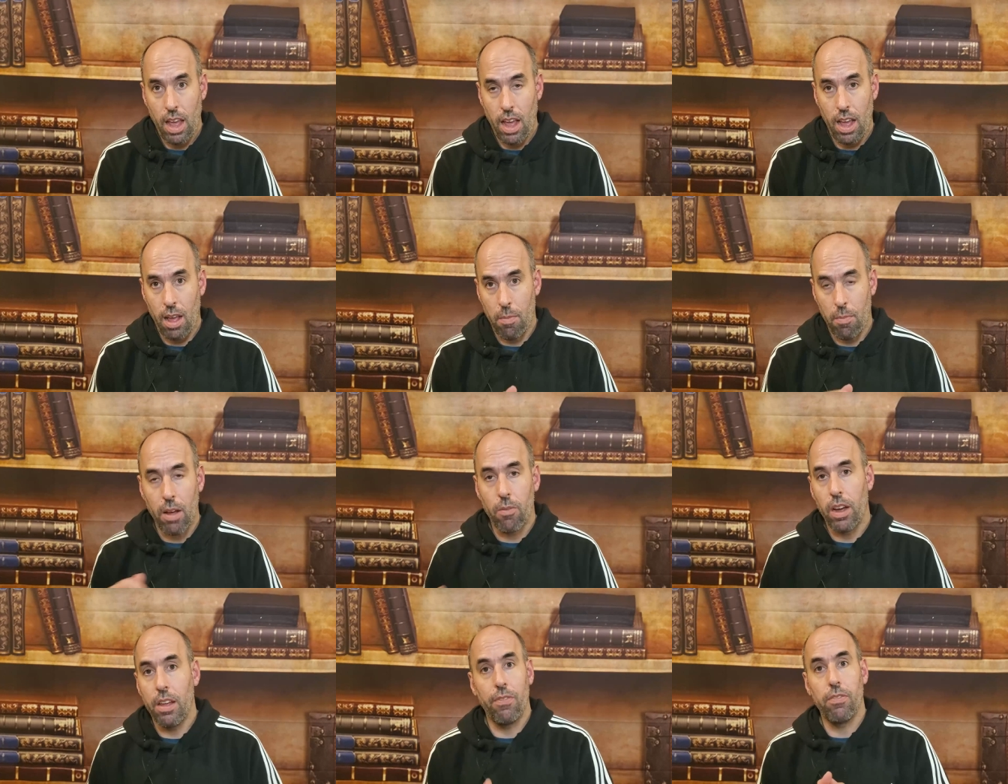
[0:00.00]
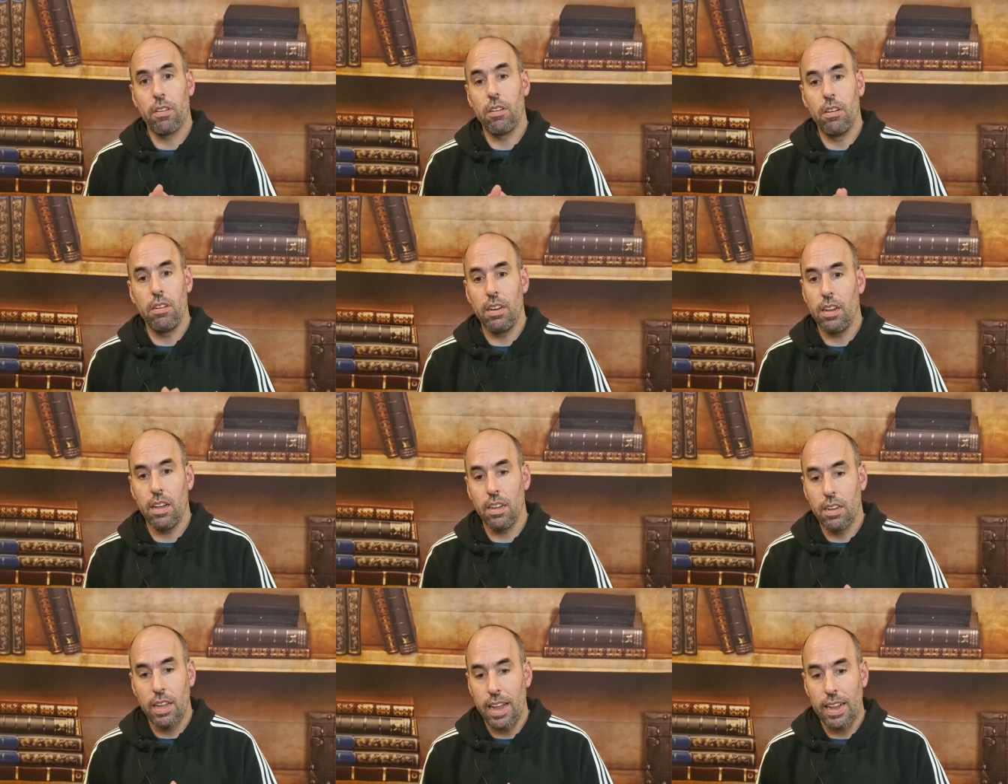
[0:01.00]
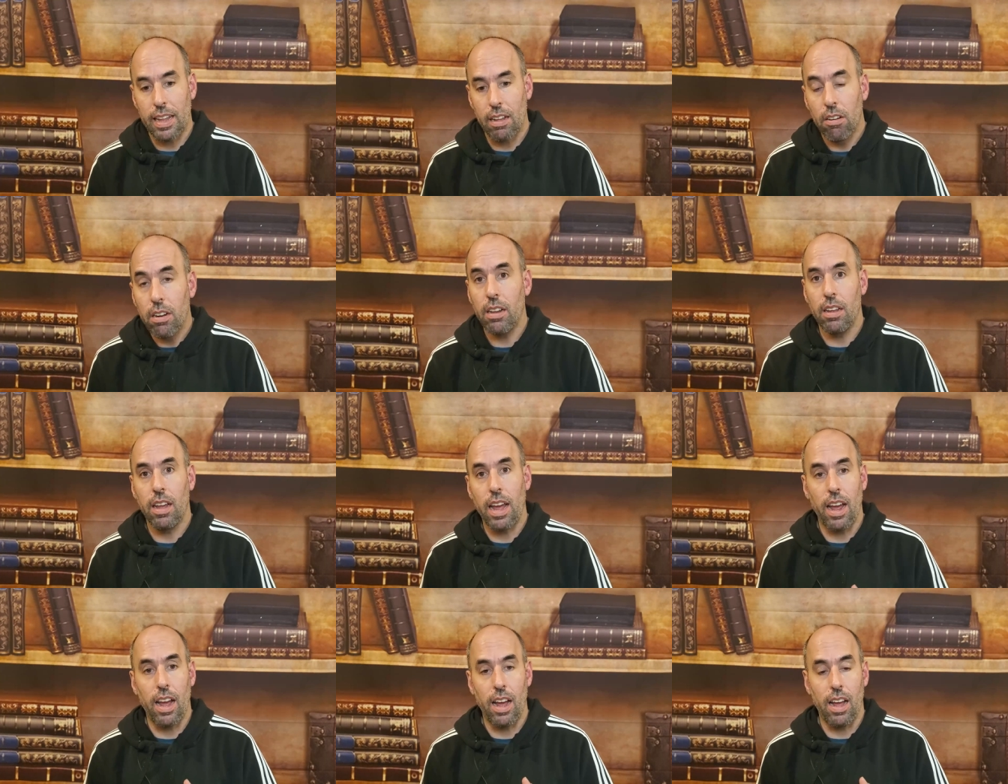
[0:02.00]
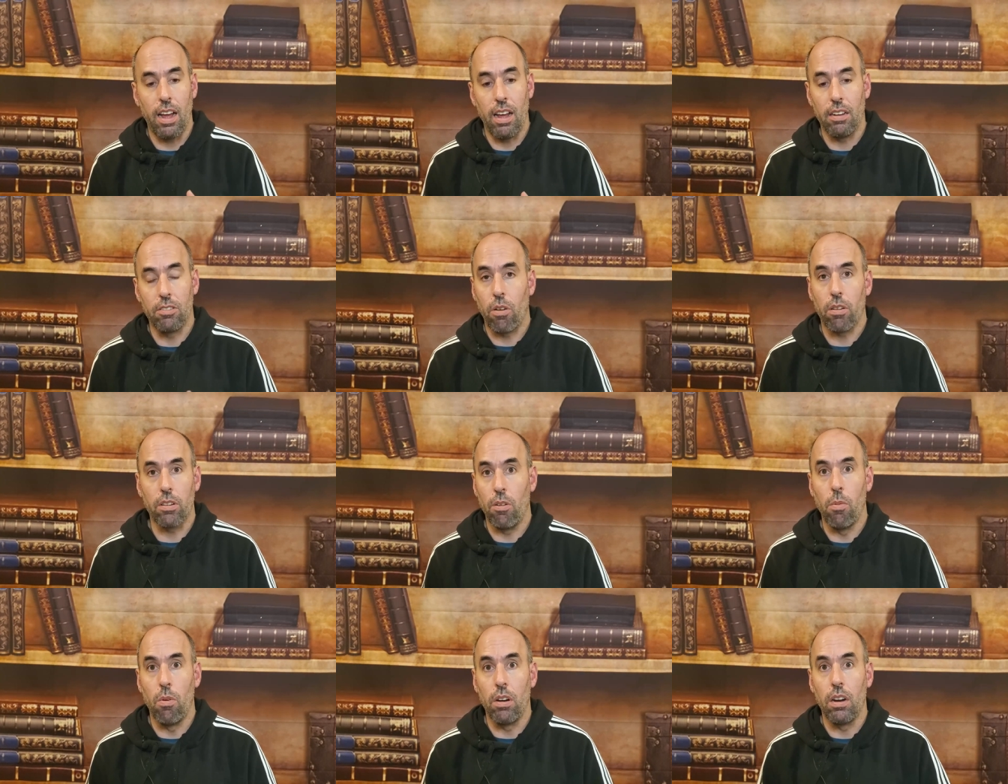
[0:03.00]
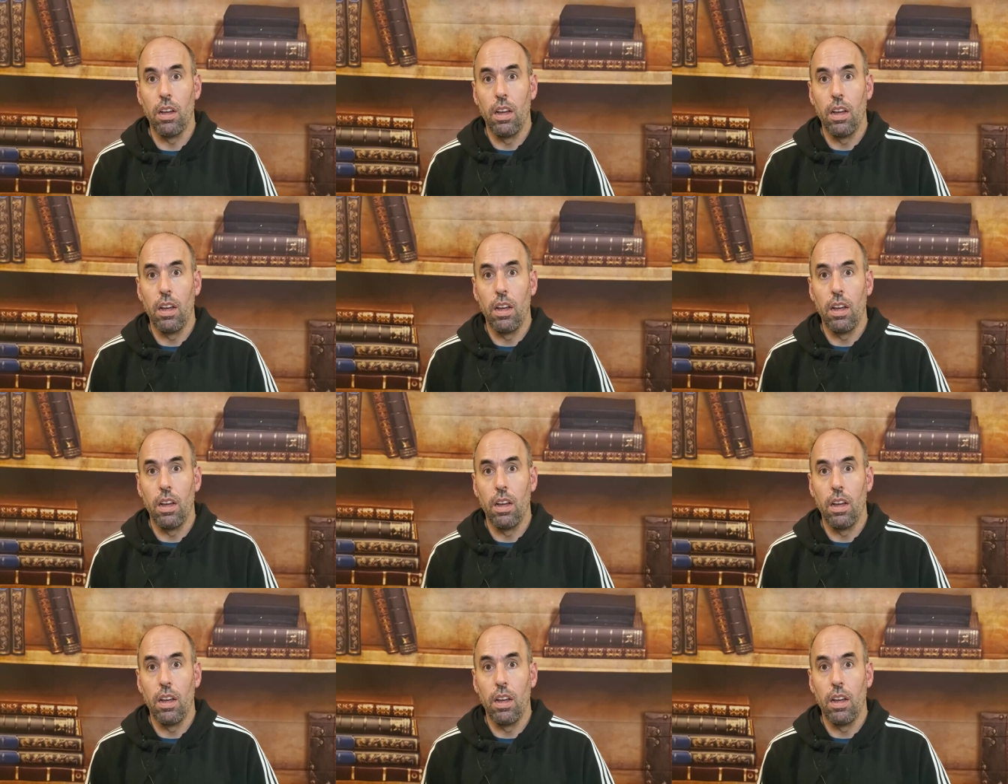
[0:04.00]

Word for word: Uh, my wife couldn't couldn't uh, uh, talk no more.